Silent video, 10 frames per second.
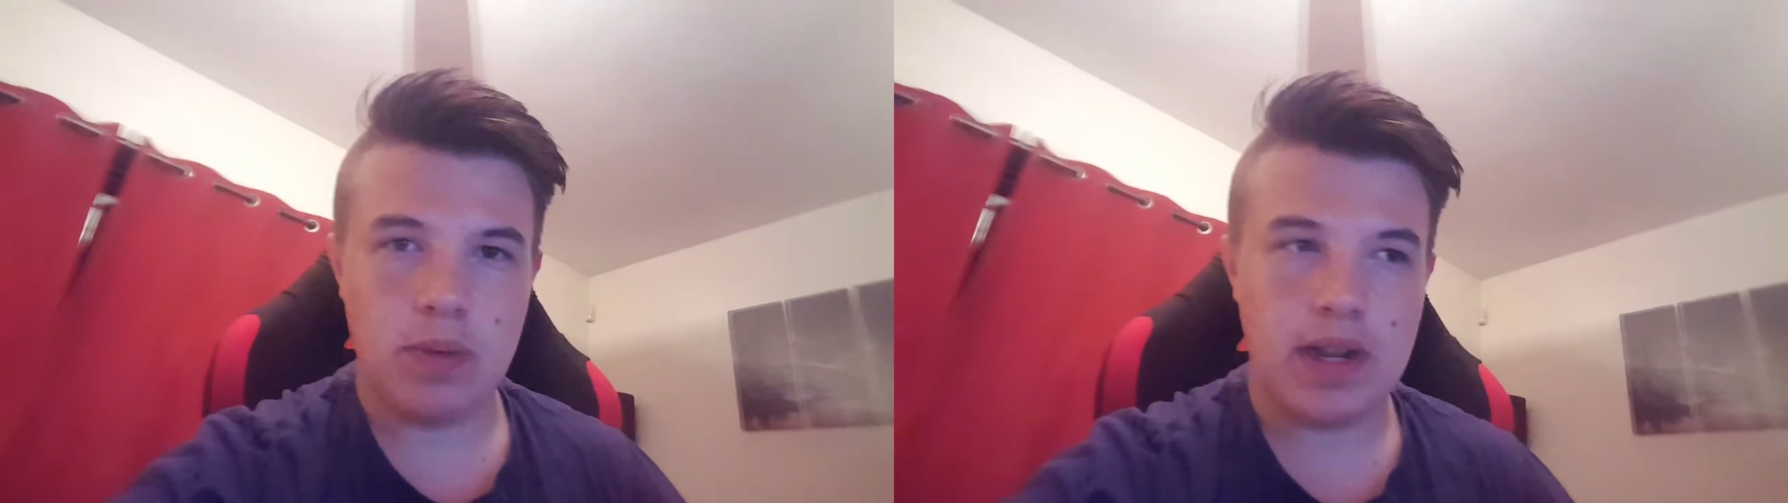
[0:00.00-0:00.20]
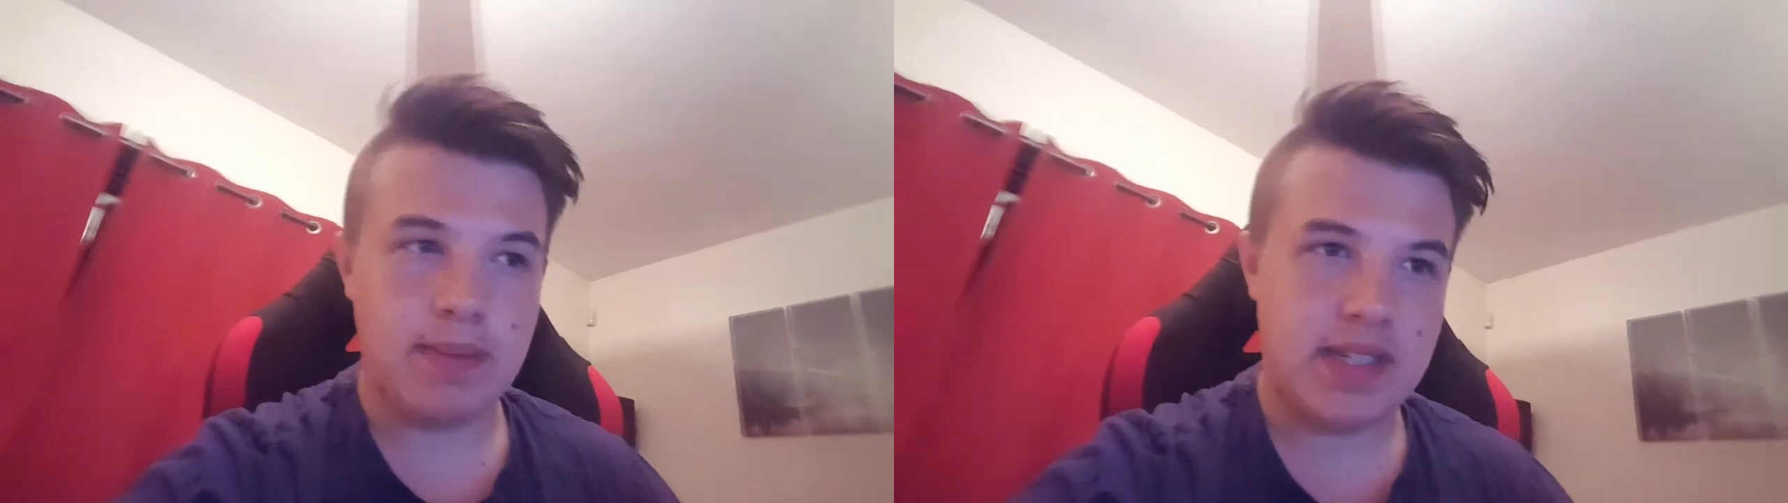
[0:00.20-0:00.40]

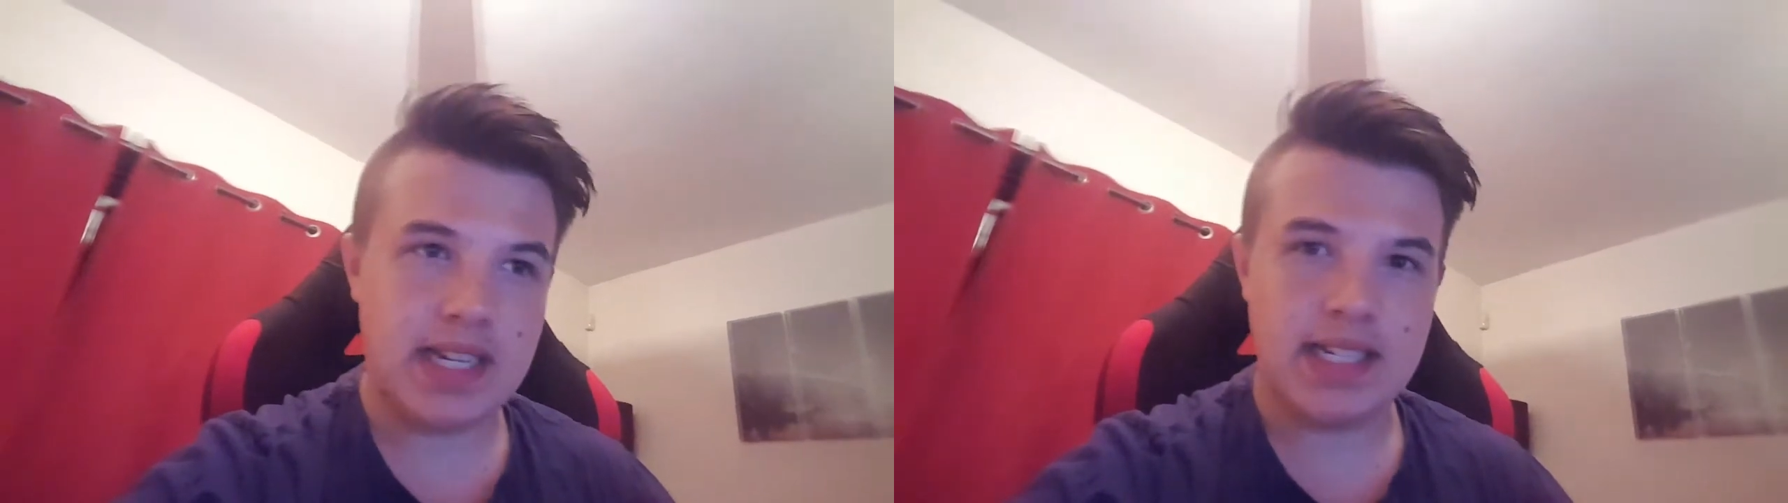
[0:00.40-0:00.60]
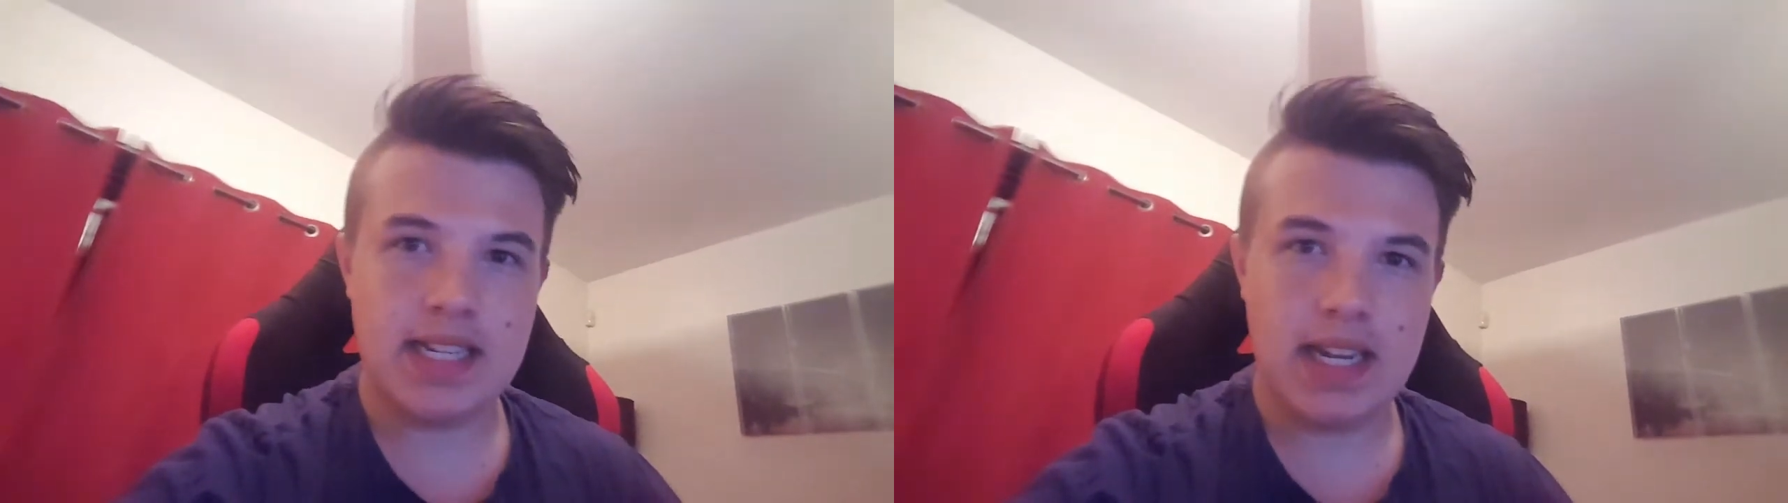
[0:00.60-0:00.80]
when I'm
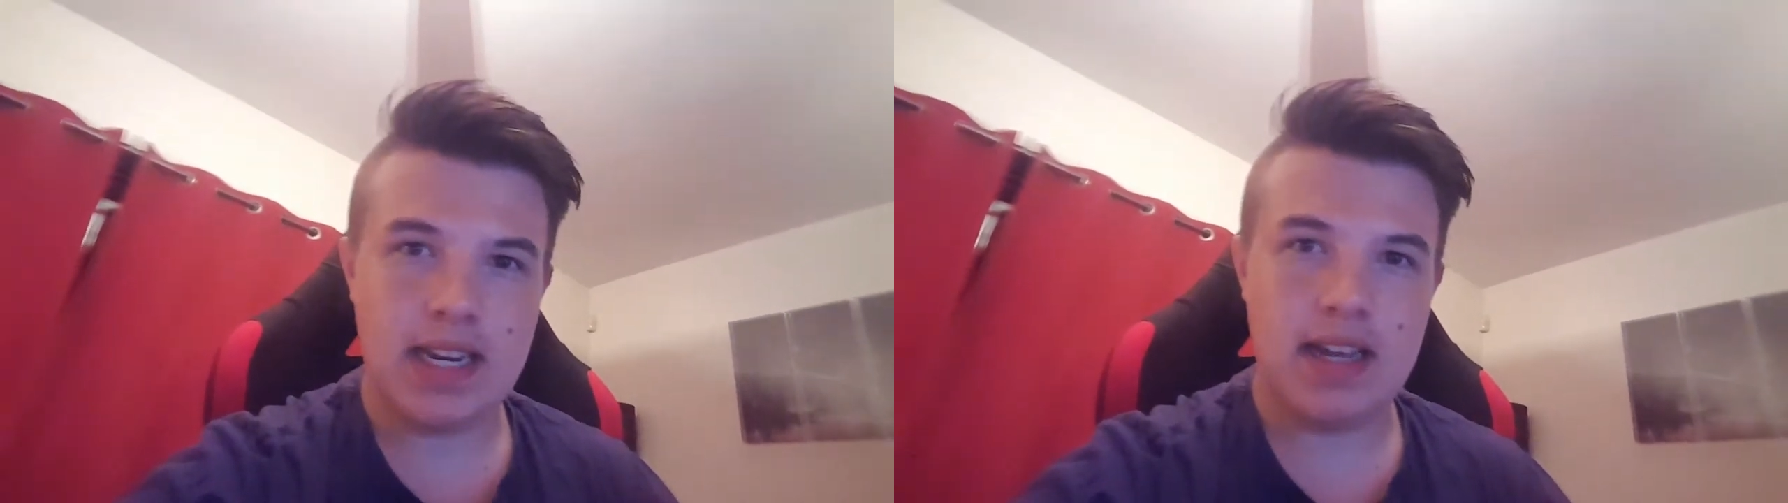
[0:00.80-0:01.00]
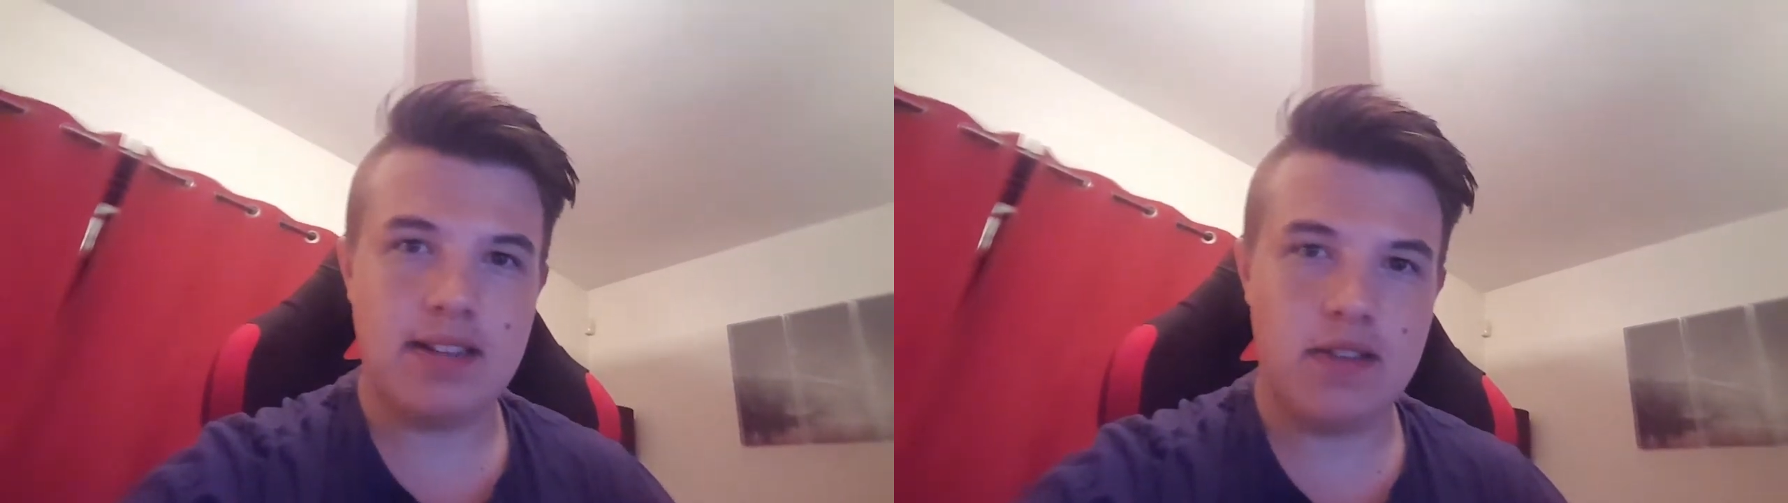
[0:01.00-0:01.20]
16
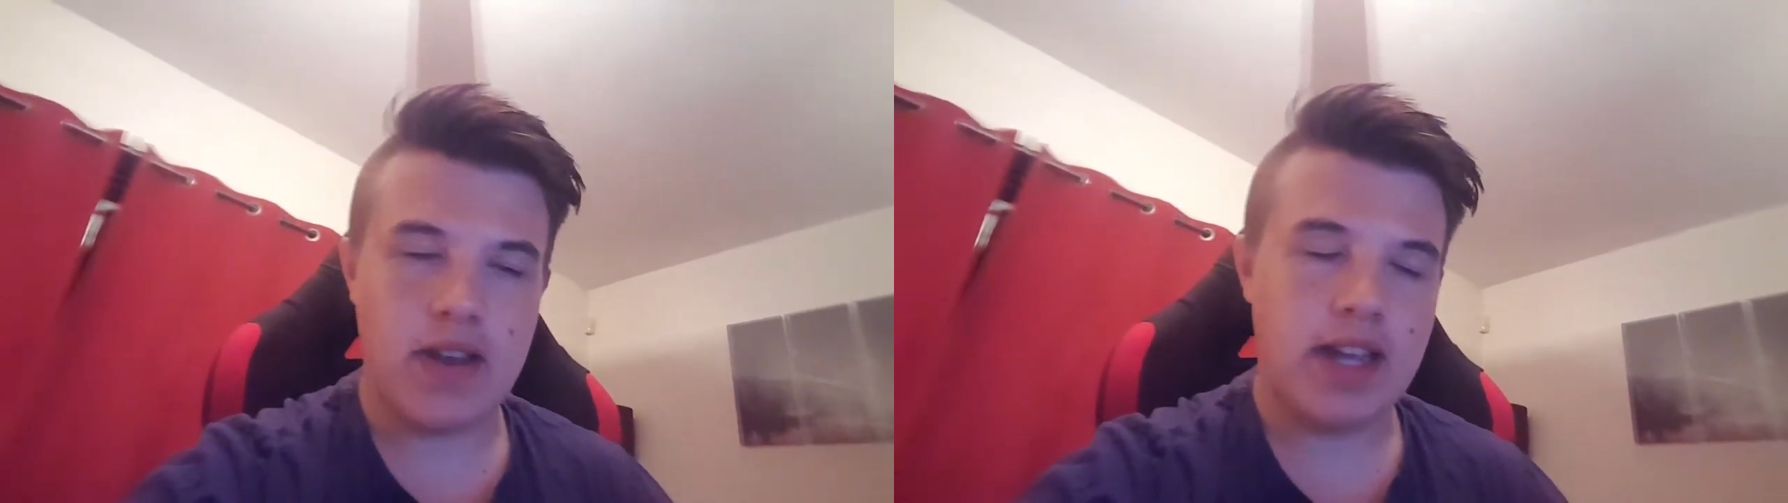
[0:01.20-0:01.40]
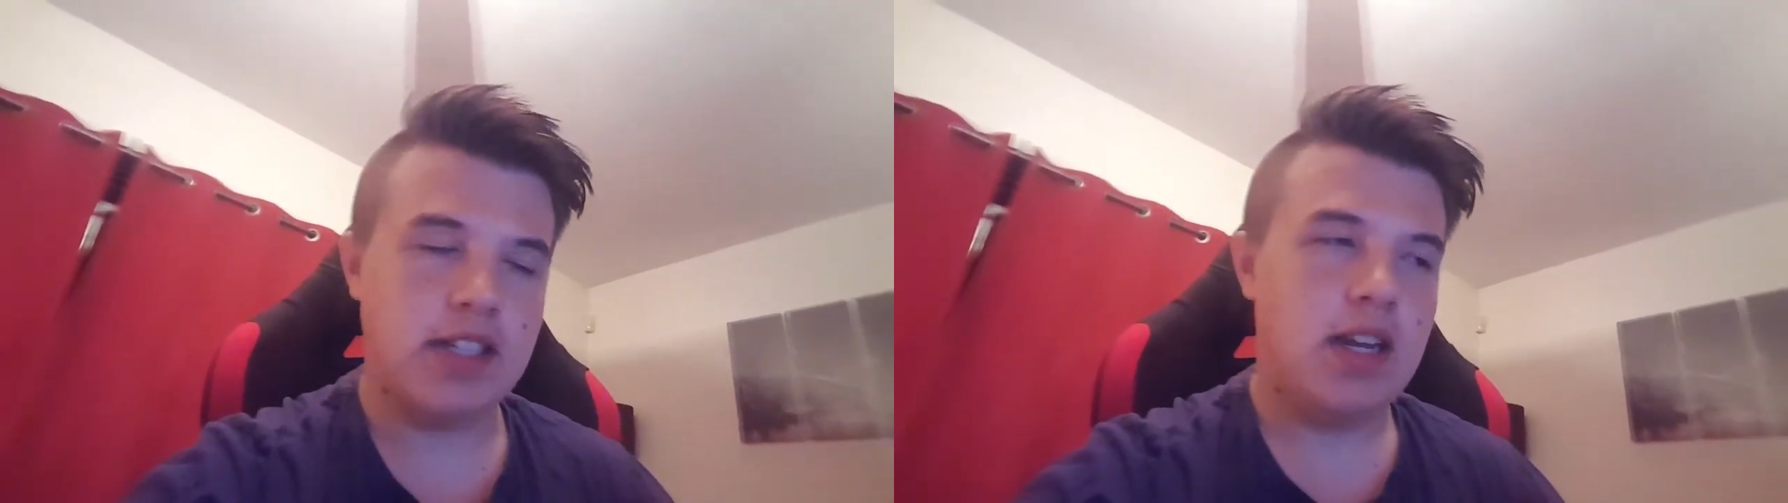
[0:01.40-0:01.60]
years of
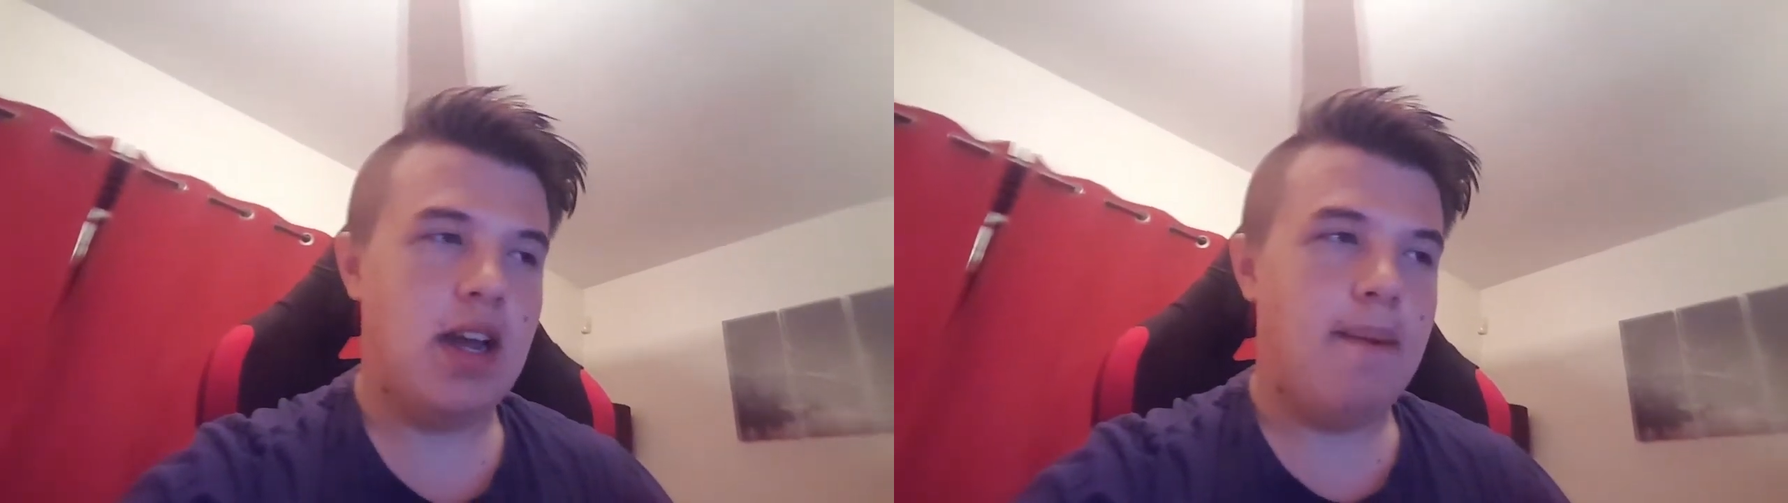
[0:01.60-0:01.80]
age,